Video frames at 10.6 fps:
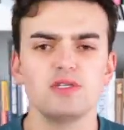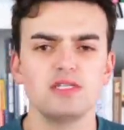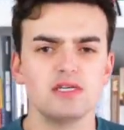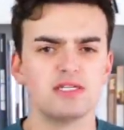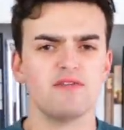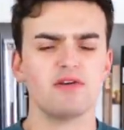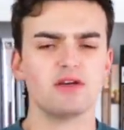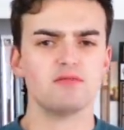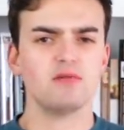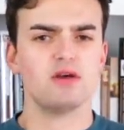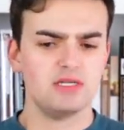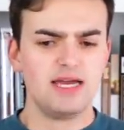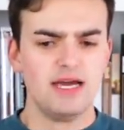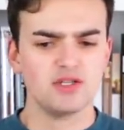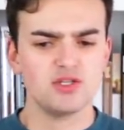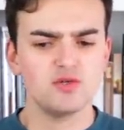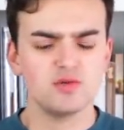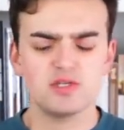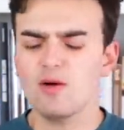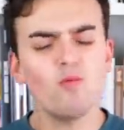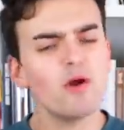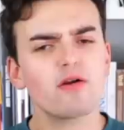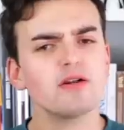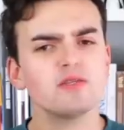He does have like a, a, tattoo somewhere